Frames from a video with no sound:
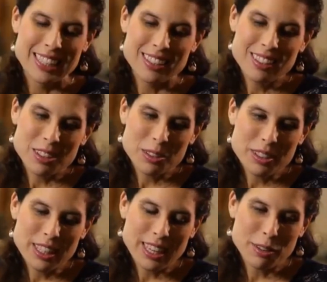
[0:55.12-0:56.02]
So
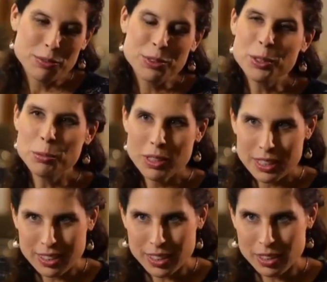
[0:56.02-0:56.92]
there are a few
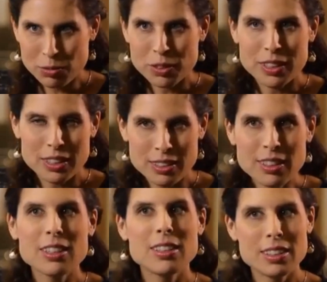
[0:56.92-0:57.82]
reasons for this
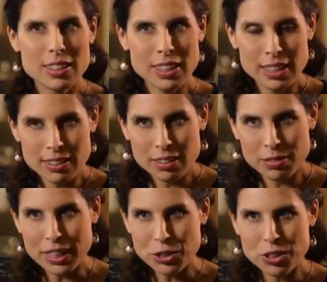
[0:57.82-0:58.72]
sudden
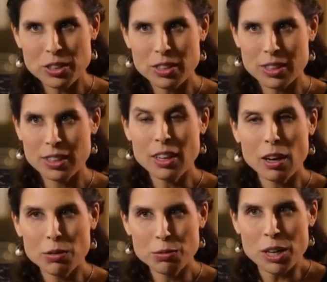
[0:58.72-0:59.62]
intervention
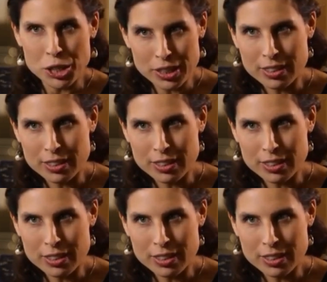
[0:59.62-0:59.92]
of Russia